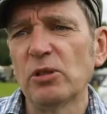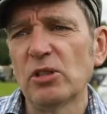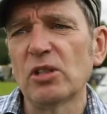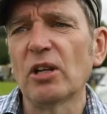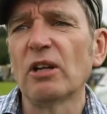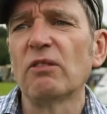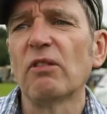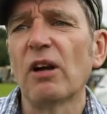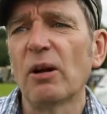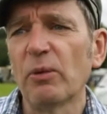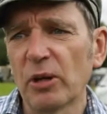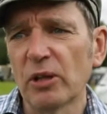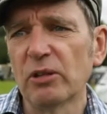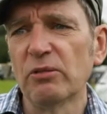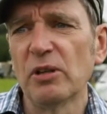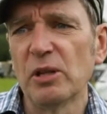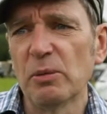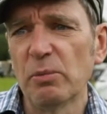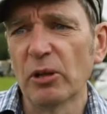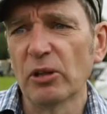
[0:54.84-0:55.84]
we decided, right, we're going
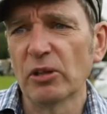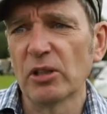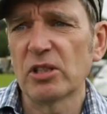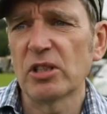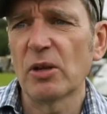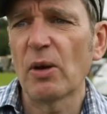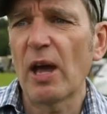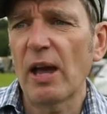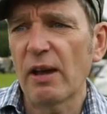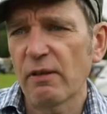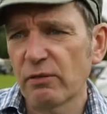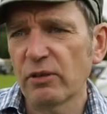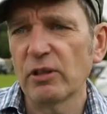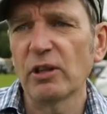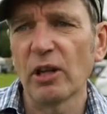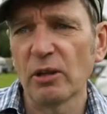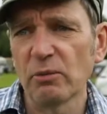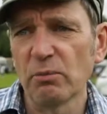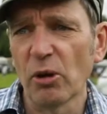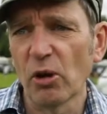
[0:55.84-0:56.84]
to rebuild it. So every
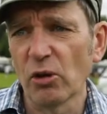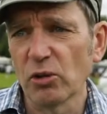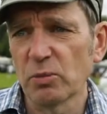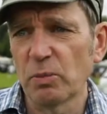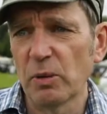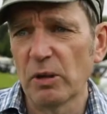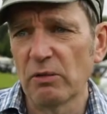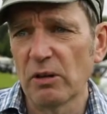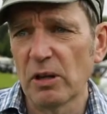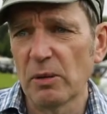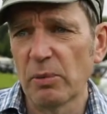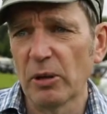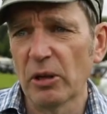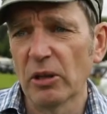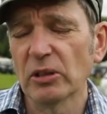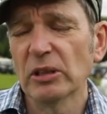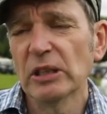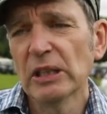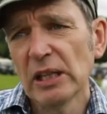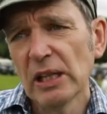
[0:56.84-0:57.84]
nut and bolt's been
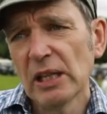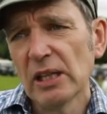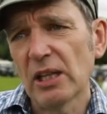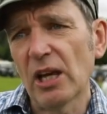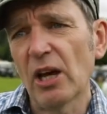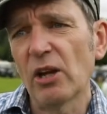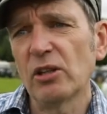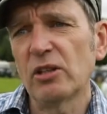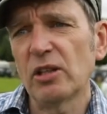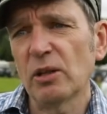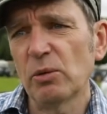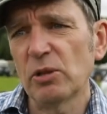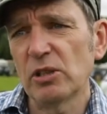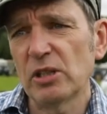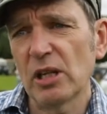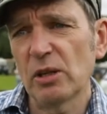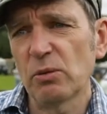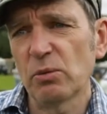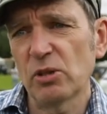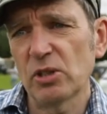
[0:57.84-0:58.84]
rebuilt. The only thing we
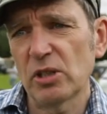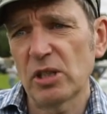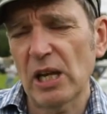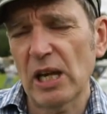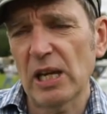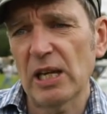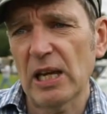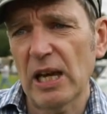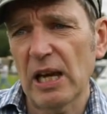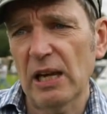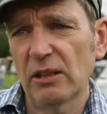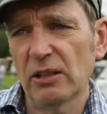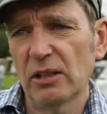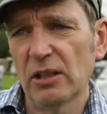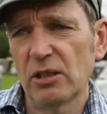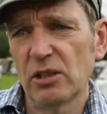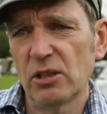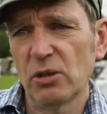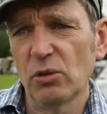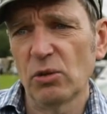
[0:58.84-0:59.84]
did was take out
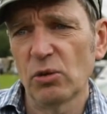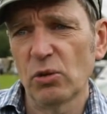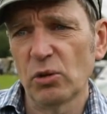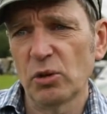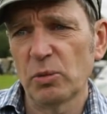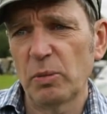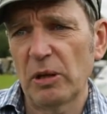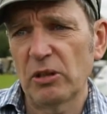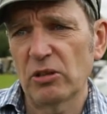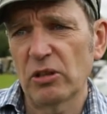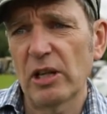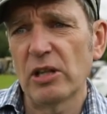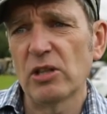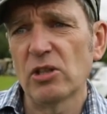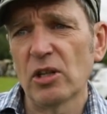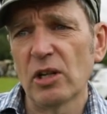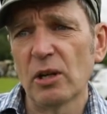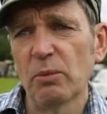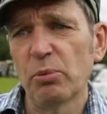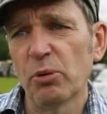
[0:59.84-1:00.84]
the 2 1/4 petrol
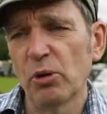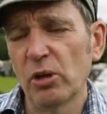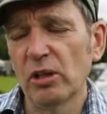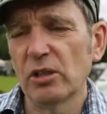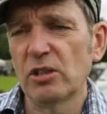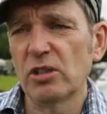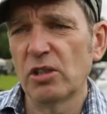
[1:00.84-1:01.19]
engine and put in a